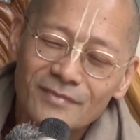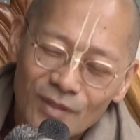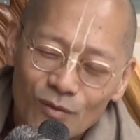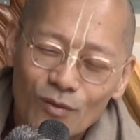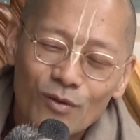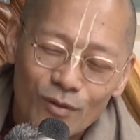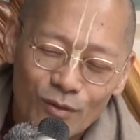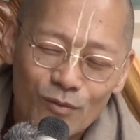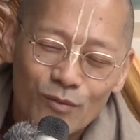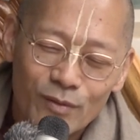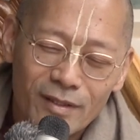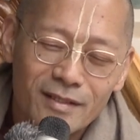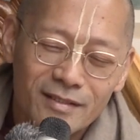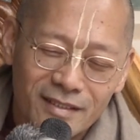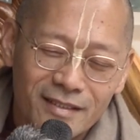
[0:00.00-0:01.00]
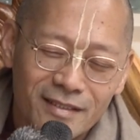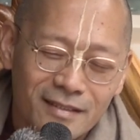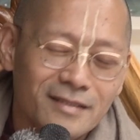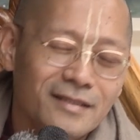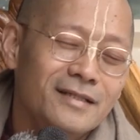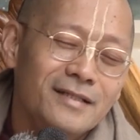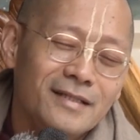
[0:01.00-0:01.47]
where
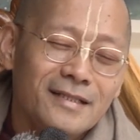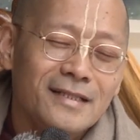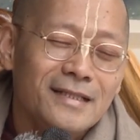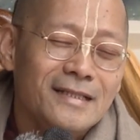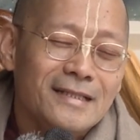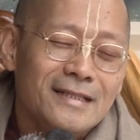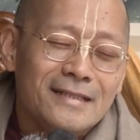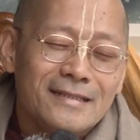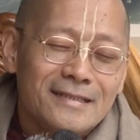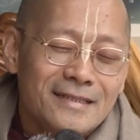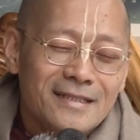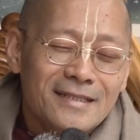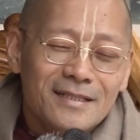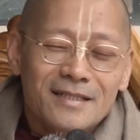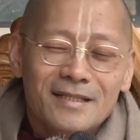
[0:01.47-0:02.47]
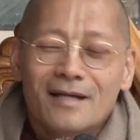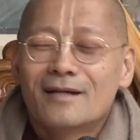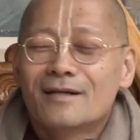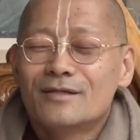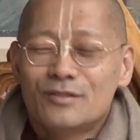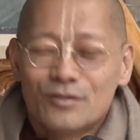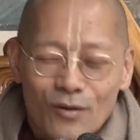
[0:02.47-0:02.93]

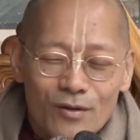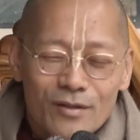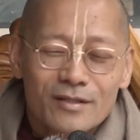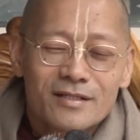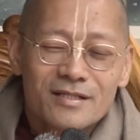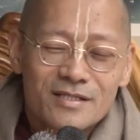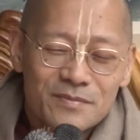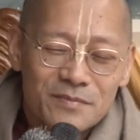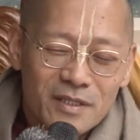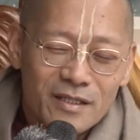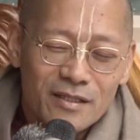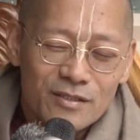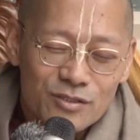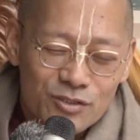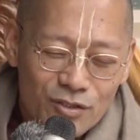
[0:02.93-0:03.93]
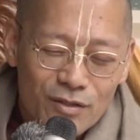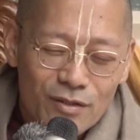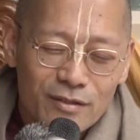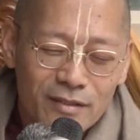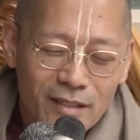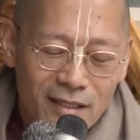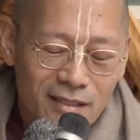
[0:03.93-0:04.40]
the yogurt is being
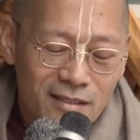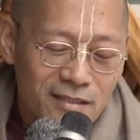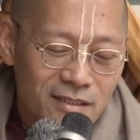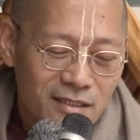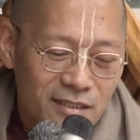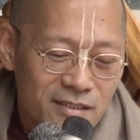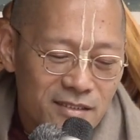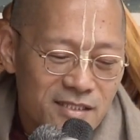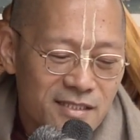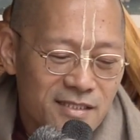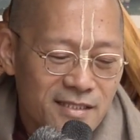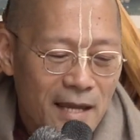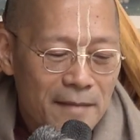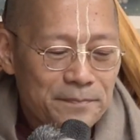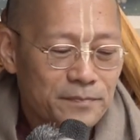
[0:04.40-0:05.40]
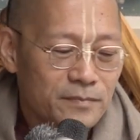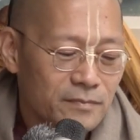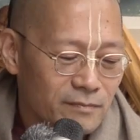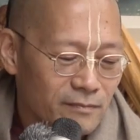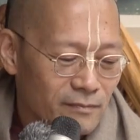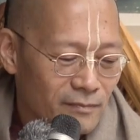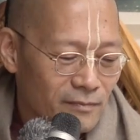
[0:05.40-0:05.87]
churned, and he
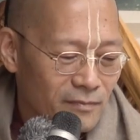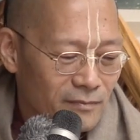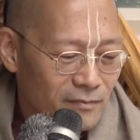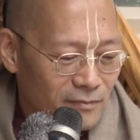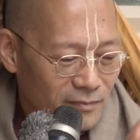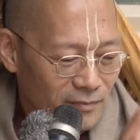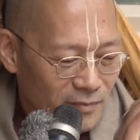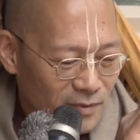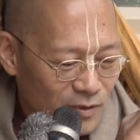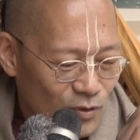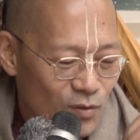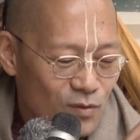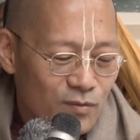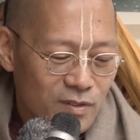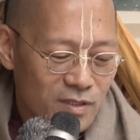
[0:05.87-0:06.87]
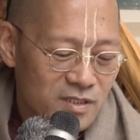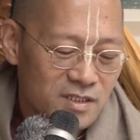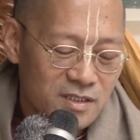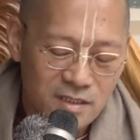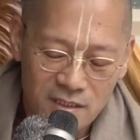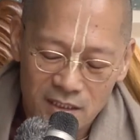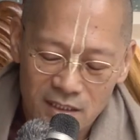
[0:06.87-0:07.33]
stepped
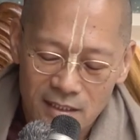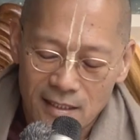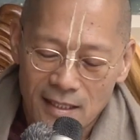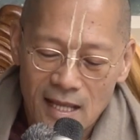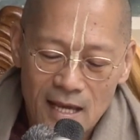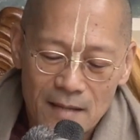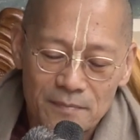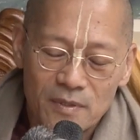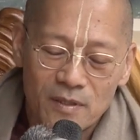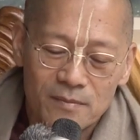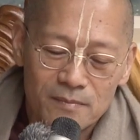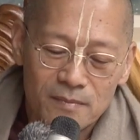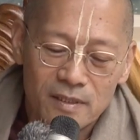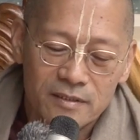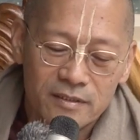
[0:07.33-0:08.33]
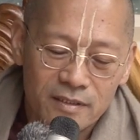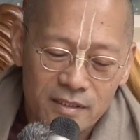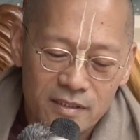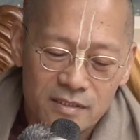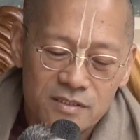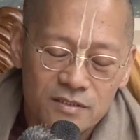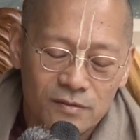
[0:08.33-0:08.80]
towards the lap of Mother
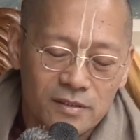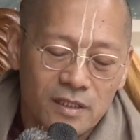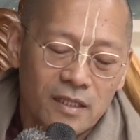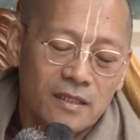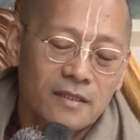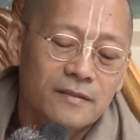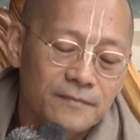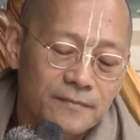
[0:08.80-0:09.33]
Yaśodā.